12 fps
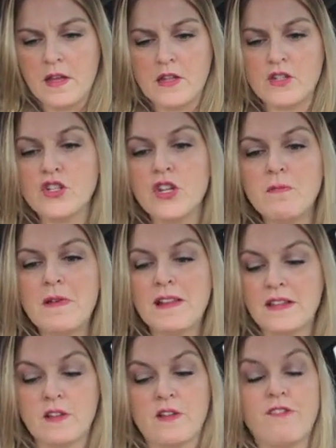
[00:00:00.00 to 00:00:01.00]
It should be
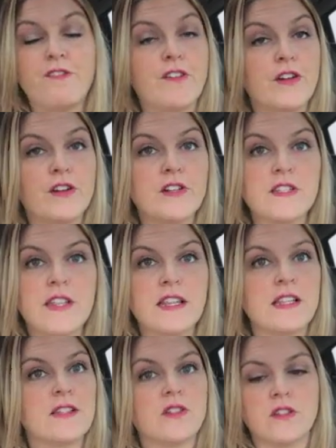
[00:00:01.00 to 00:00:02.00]
like the first
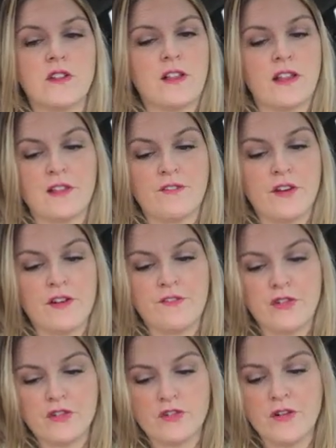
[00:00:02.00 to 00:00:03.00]
thing that's on the, like the very
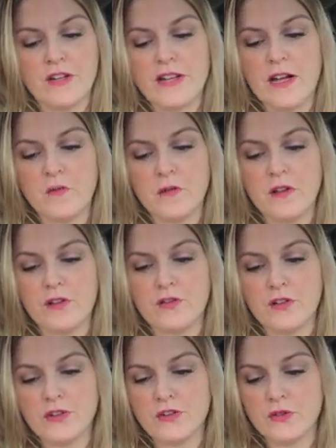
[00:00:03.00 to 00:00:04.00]
first screen to help you look
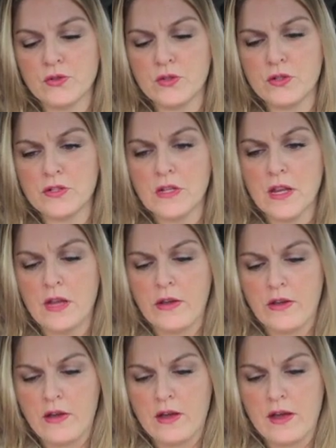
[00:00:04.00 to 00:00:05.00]
for school.
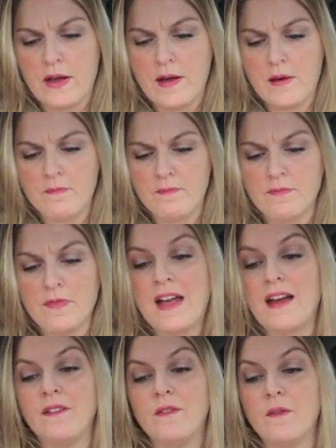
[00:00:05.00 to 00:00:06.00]
Um,
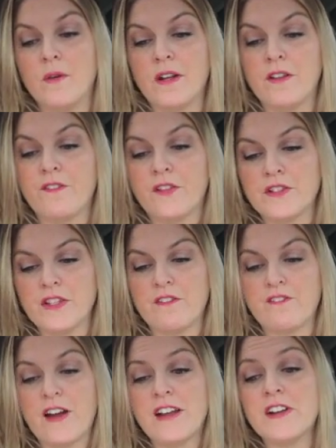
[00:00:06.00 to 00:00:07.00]
yeah, one of the first
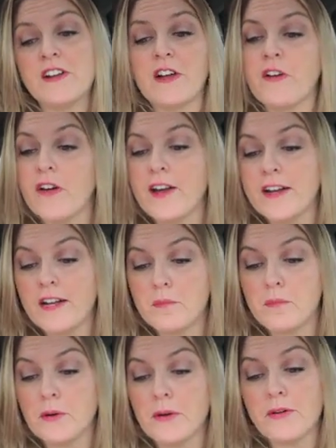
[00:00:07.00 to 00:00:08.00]
things, find an
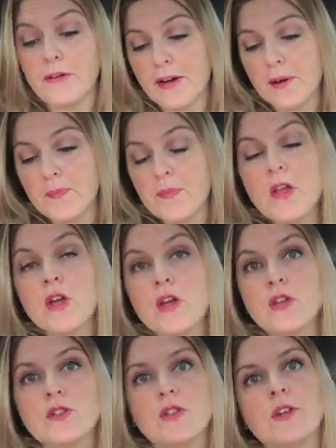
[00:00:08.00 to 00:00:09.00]
accredited program.
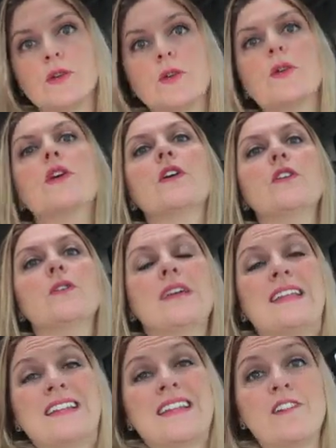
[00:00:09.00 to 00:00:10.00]
So you
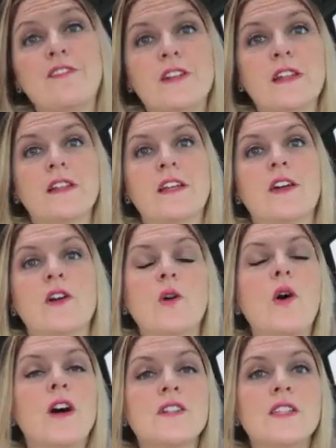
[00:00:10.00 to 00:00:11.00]
can definitely go
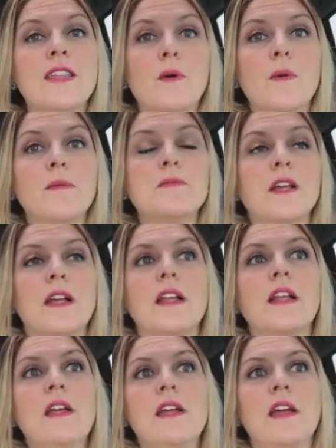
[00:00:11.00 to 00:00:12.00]
onto that
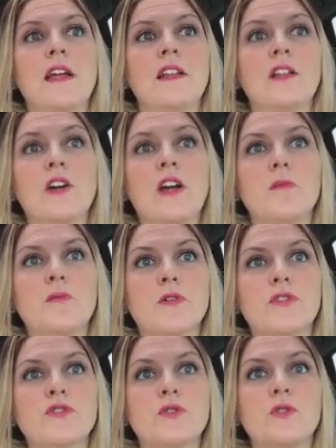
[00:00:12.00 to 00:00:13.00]
website and look up
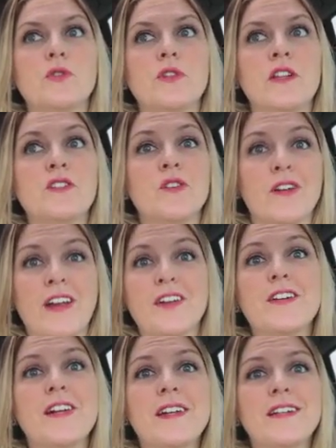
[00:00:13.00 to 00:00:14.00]
your school in your
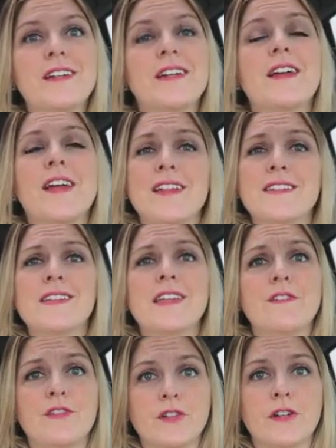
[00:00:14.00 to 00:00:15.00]
area and
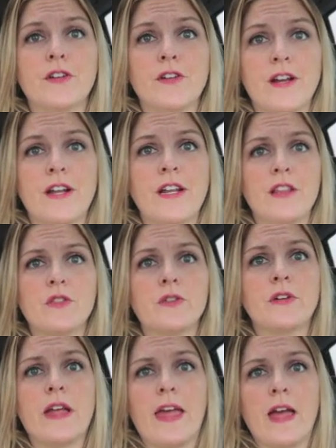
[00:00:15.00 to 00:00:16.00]
see if they're accredited
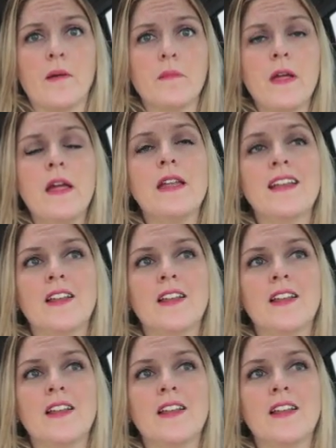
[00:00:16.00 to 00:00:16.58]
through CAAHEP.